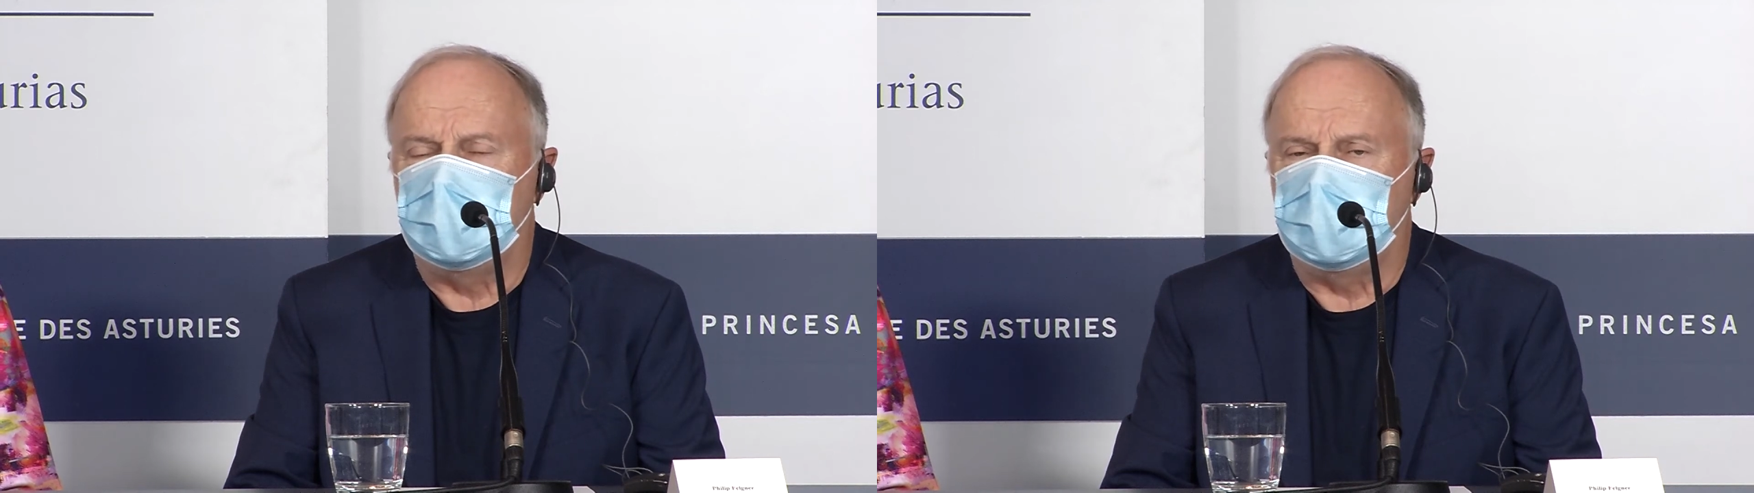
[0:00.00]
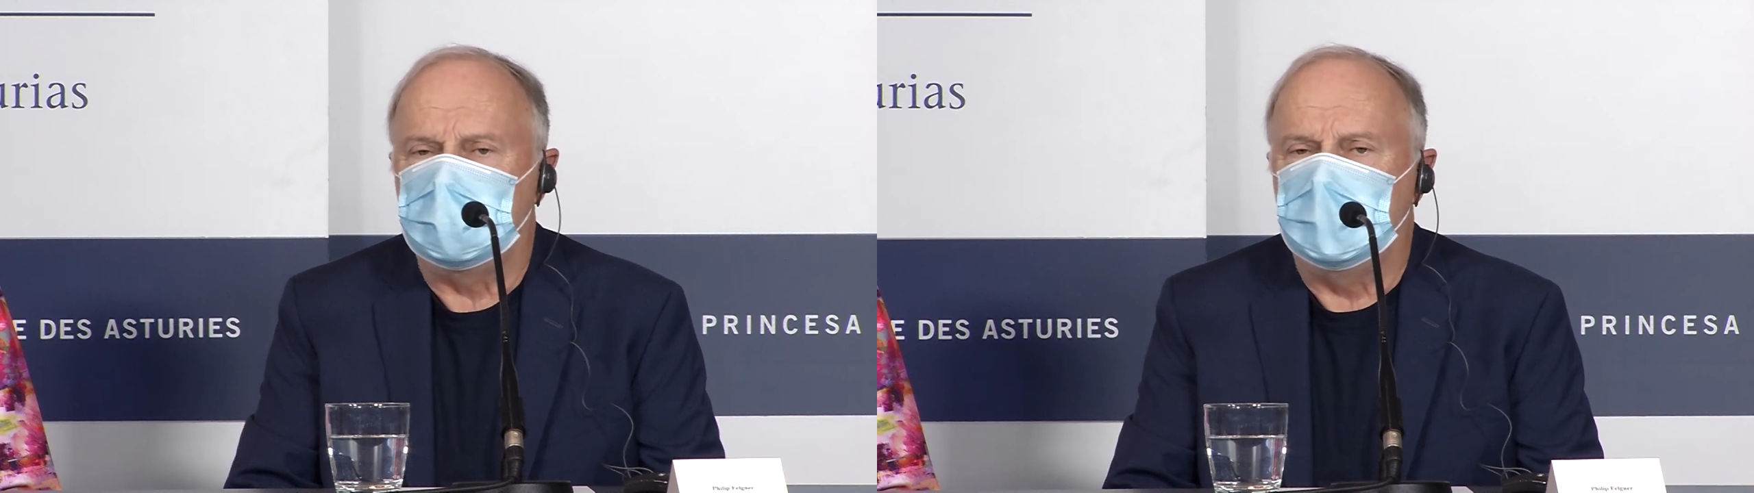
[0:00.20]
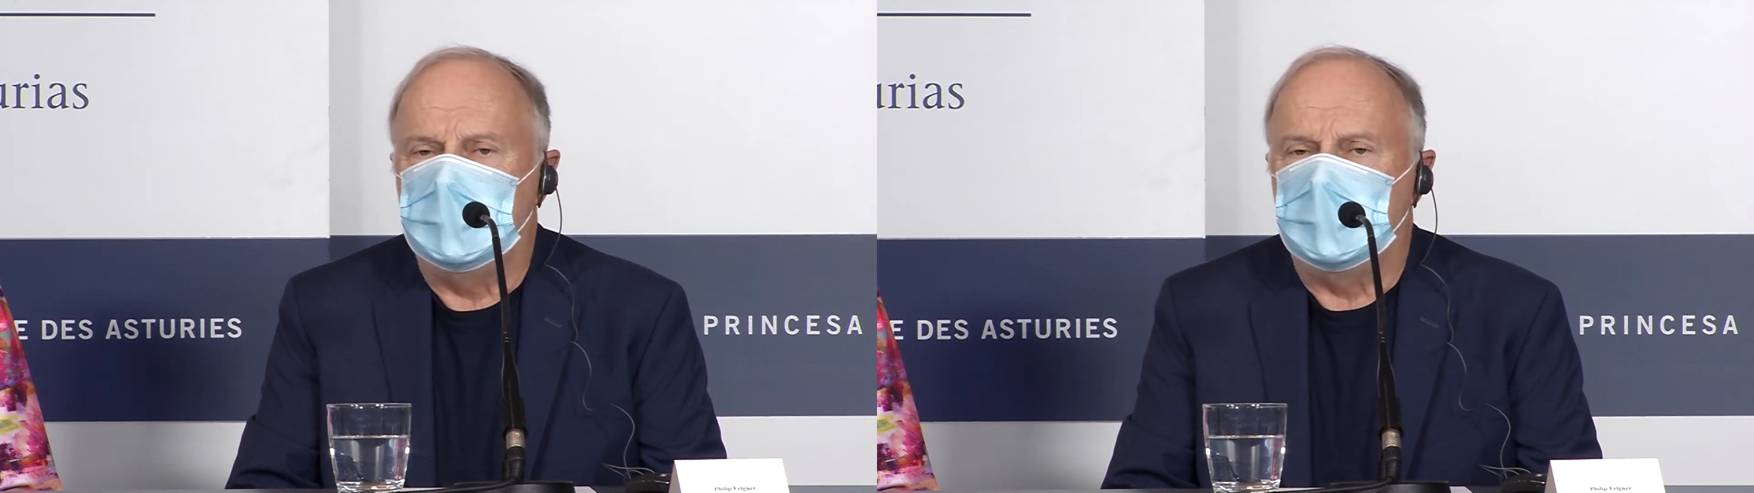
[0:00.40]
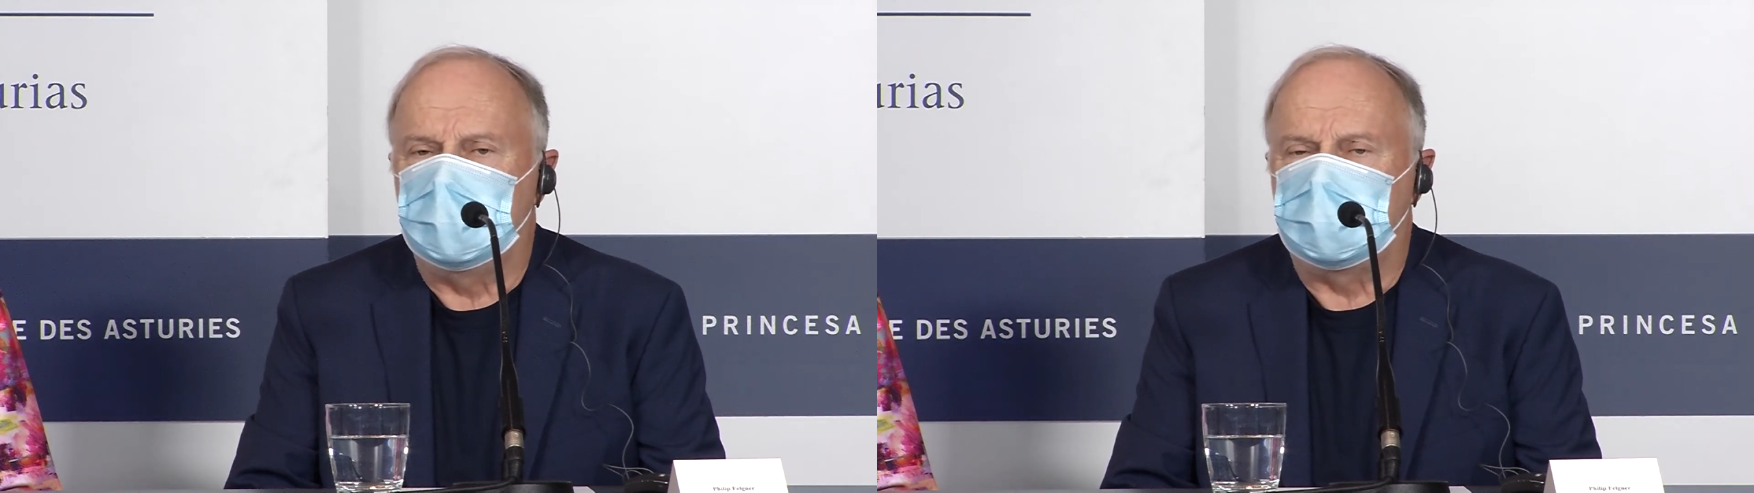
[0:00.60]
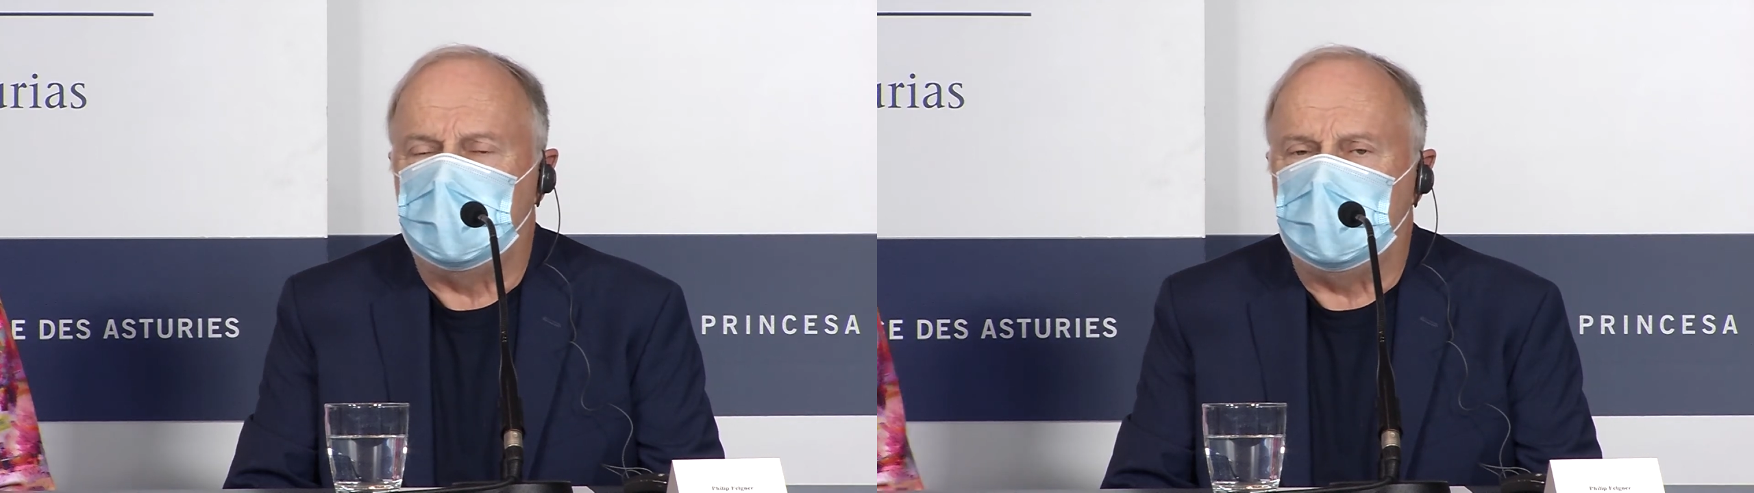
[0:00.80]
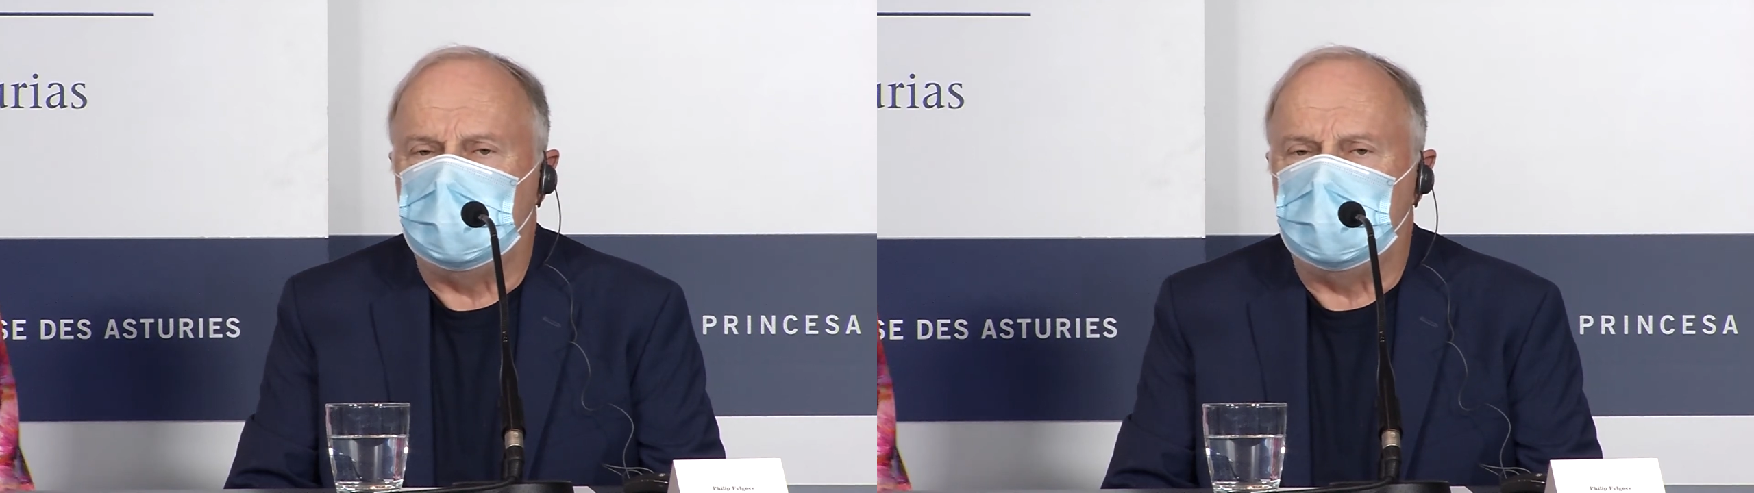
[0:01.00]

stage.